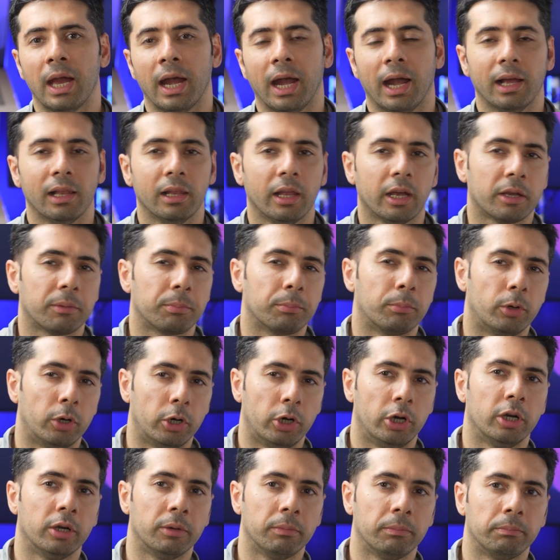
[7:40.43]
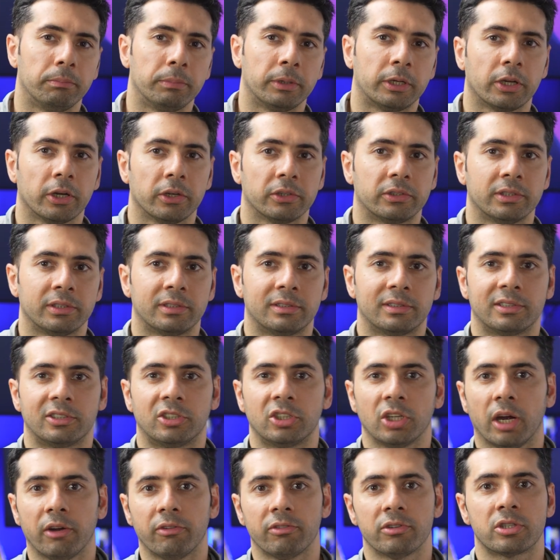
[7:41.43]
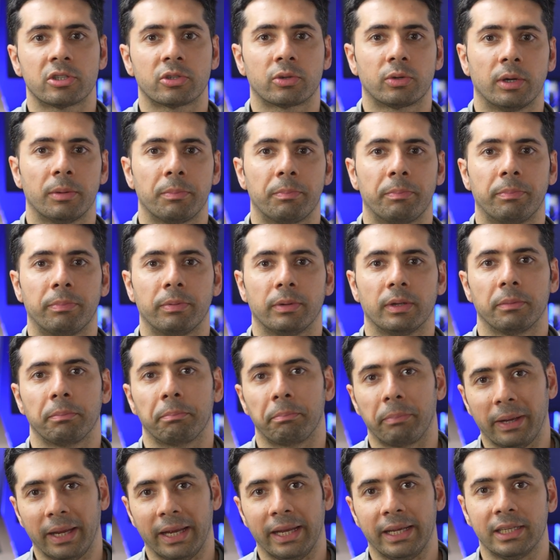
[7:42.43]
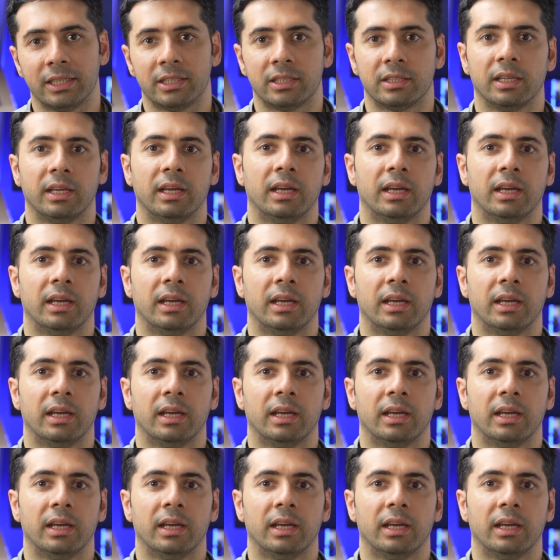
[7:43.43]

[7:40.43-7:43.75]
I like MERN because it's JavaScript based,